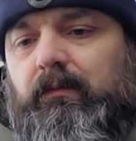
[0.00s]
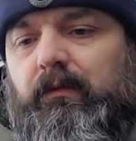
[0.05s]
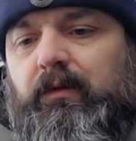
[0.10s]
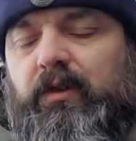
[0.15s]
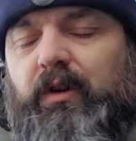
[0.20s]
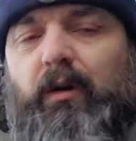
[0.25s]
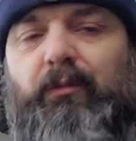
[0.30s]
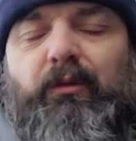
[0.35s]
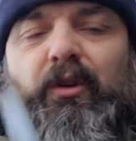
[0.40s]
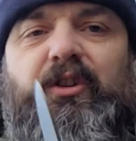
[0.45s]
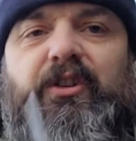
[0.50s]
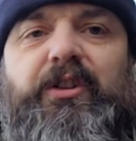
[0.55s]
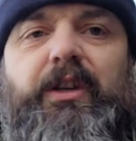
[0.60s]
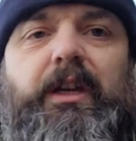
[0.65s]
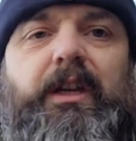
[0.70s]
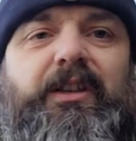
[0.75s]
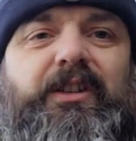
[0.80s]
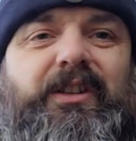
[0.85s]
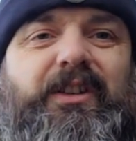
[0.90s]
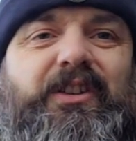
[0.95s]
I'm not
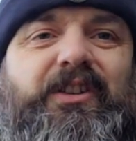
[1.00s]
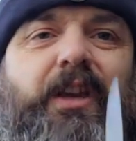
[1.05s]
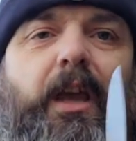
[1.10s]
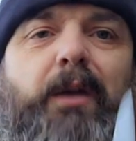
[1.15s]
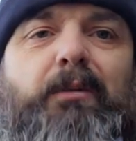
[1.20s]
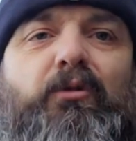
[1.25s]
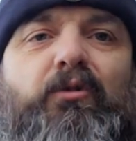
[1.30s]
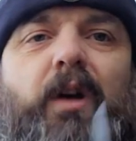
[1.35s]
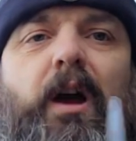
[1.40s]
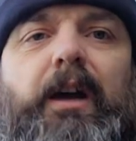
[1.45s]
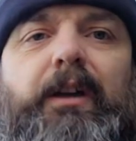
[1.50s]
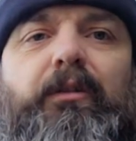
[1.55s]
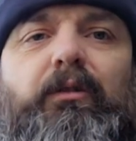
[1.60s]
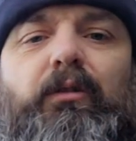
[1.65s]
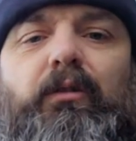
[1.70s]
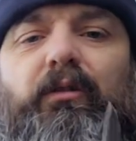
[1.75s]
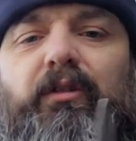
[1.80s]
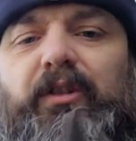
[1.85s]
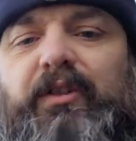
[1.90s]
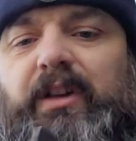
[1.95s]
sticking to the same grind
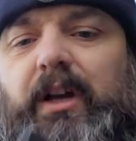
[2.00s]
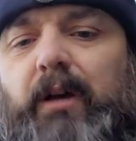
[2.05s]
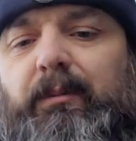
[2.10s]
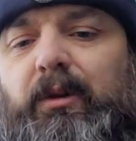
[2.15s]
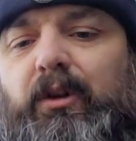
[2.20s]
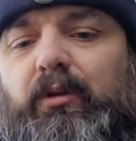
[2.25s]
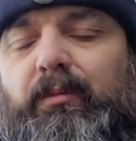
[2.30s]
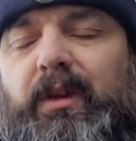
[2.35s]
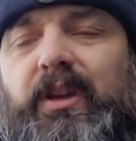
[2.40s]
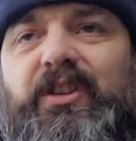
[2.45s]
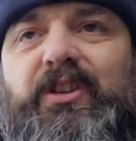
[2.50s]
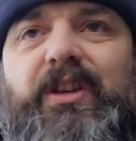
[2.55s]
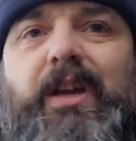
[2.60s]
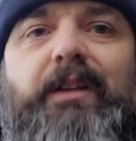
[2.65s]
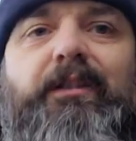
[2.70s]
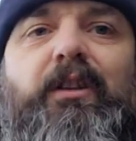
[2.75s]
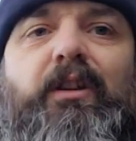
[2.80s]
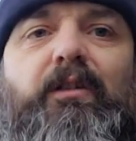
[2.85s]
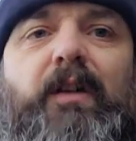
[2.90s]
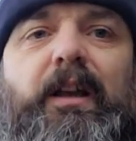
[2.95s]
all the time. It could be a
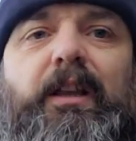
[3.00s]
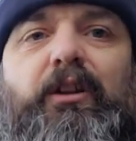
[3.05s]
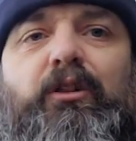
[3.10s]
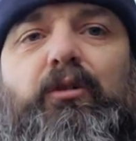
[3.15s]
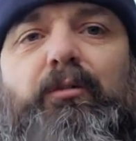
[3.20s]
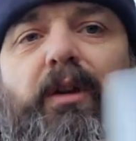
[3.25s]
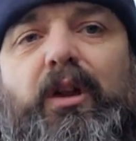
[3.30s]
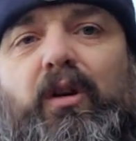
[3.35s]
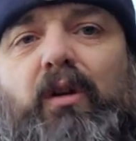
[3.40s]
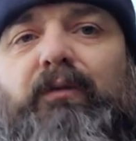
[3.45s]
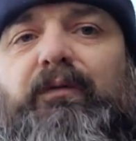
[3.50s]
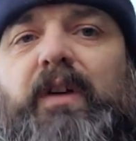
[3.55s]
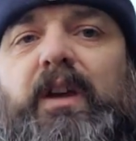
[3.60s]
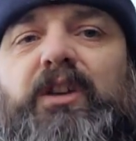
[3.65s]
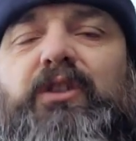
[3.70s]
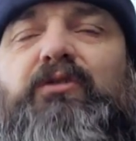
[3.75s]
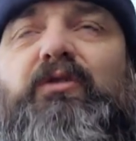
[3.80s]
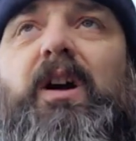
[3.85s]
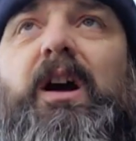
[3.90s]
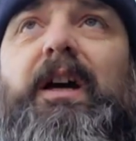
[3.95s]
Scandi grind, it could be a
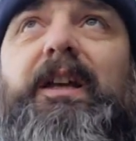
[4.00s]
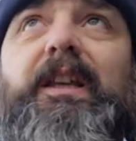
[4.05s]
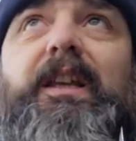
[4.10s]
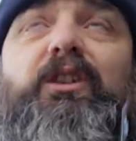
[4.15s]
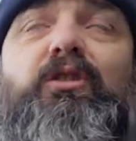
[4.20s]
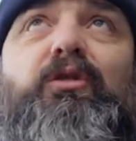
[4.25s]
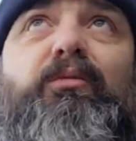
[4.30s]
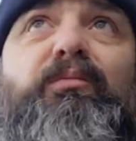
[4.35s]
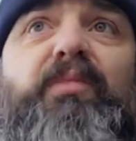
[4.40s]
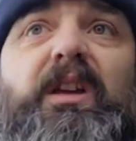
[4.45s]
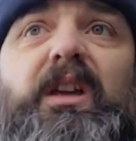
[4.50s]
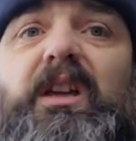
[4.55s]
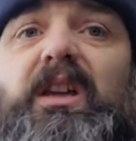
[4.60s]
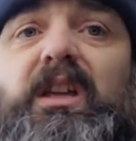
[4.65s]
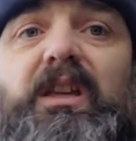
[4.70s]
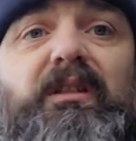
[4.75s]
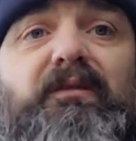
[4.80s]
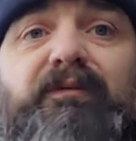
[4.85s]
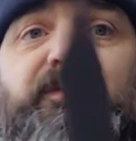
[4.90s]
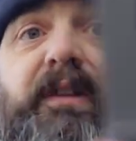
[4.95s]
convex grind, it could
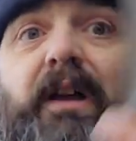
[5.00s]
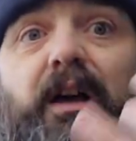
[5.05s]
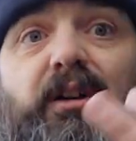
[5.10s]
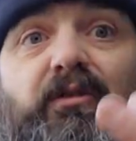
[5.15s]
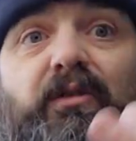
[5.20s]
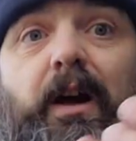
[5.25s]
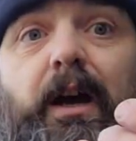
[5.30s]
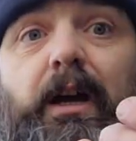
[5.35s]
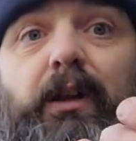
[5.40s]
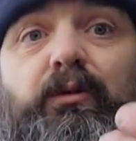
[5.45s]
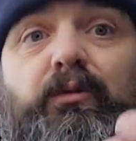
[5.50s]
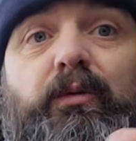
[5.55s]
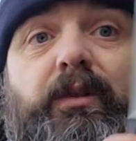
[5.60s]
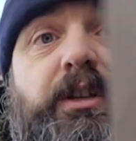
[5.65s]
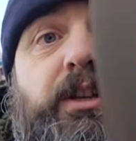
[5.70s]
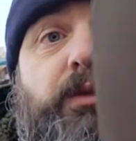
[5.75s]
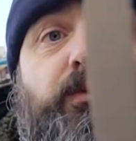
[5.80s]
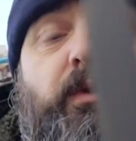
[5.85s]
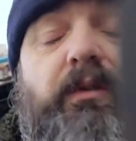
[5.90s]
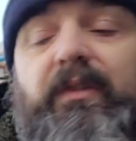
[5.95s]
be a flat grind,
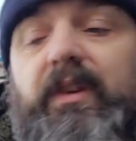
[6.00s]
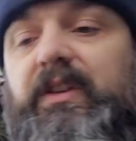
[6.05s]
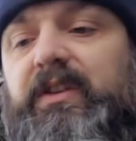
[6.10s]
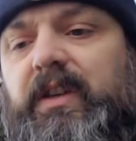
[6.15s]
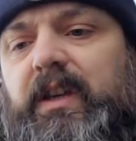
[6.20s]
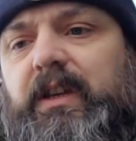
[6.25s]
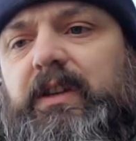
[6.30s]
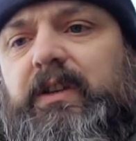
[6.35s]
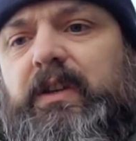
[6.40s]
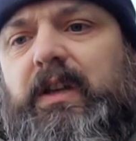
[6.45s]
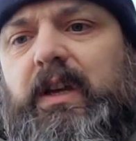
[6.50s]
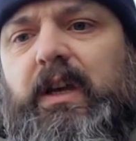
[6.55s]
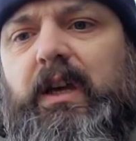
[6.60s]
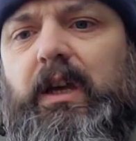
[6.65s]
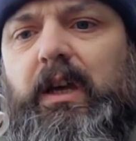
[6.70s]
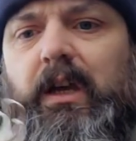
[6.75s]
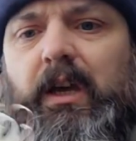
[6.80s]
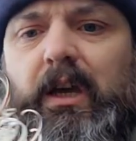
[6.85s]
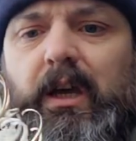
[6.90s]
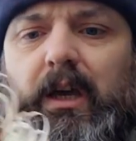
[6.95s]
which is what this is.
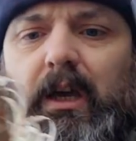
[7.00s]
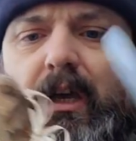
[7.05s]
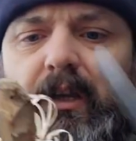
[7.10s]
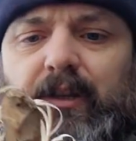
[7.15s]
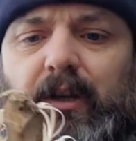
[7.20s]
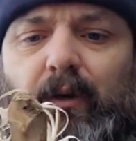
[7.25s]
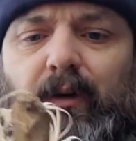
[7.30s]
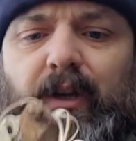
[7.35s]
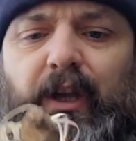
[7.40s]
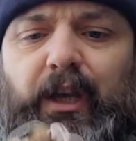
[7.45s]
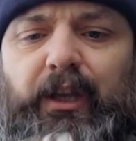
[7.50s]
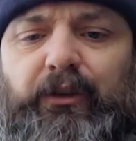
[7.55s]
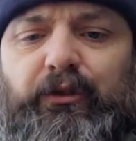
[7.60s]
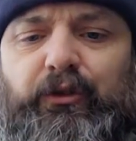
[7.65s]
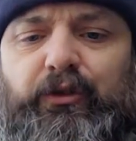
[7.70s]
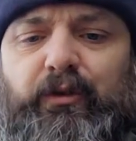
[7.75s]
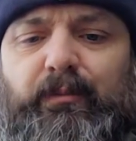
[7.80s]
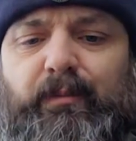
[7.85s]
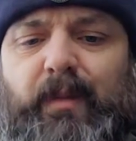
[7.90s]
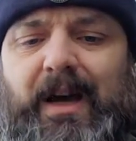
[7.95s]
So it
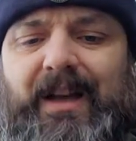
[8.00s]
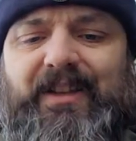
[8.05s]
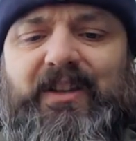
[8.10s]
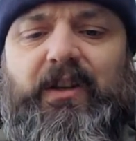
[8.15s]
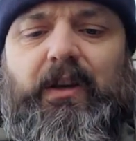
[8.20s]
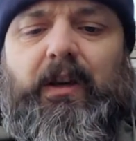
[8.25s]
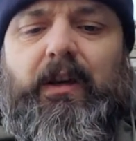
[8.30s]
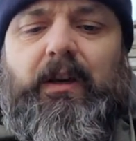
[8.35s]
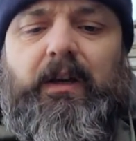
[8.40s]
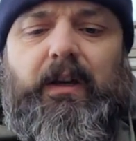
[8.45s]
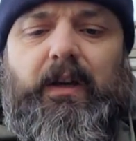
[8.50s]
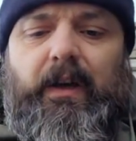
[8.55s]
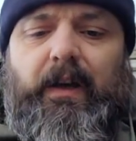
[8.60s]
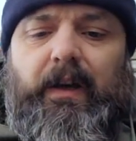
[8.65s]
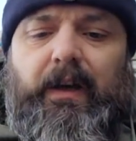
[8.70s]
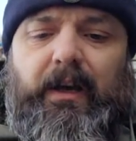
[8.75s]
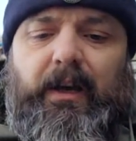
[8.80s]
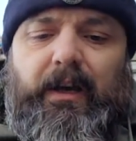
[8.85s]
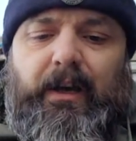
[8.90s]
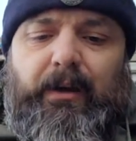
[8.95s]
doesn't matter.
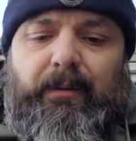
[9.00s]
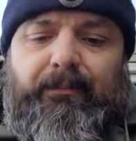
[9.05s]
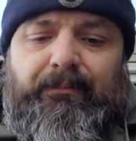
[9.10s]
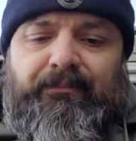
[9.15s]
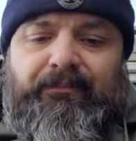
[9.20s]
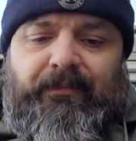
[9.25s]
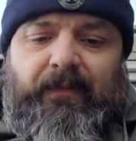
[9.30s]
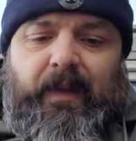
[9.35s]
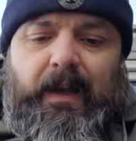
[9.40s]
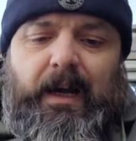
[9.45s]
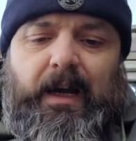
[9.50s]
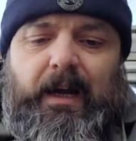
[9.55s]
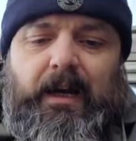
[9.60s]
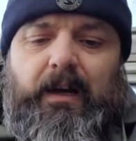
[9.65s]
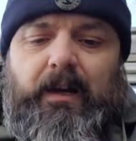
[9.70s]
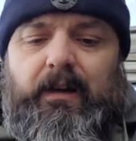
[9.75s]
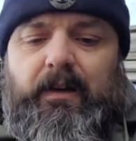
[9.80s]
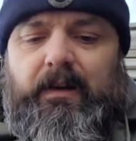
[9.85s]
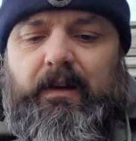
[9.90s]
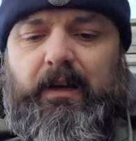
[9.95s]

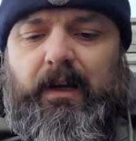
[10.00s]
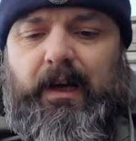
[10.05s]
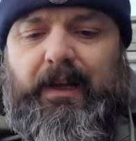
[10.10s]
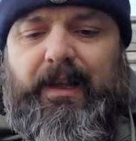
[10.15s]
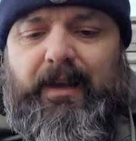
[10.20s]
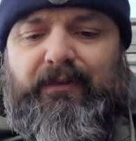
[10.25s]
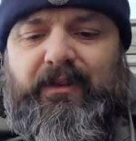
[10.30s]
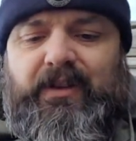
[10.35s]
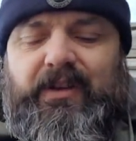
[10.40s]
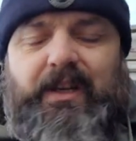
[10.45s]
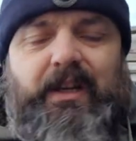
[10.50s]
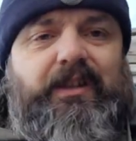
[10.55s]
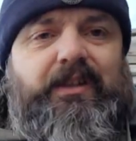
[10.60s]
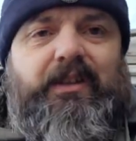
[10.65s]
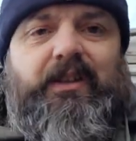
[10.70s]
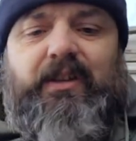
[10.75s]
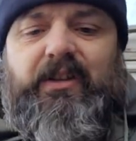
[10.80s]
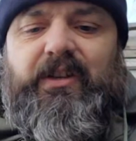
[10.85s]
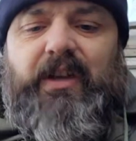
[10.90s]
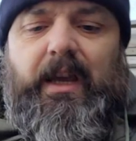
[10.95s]
I never stick
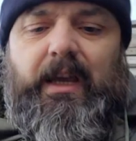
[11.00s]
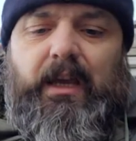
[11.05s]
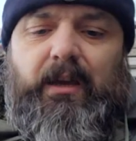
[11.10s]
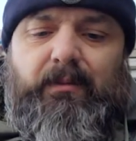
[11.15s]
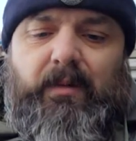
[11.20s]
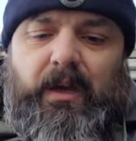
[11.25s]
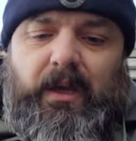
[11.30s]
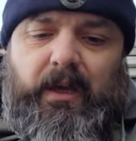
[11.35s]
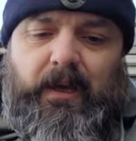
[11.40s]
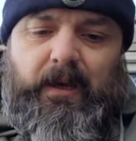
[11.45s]
to the same